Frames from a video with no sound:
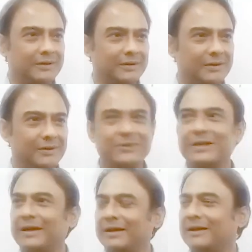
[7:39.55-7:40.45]
Don't
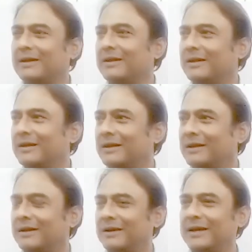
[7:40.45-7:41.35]
say
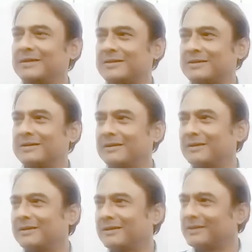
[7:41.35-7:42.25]
let's.
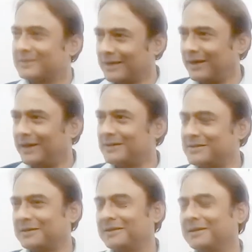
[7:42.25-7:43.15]
Say let's.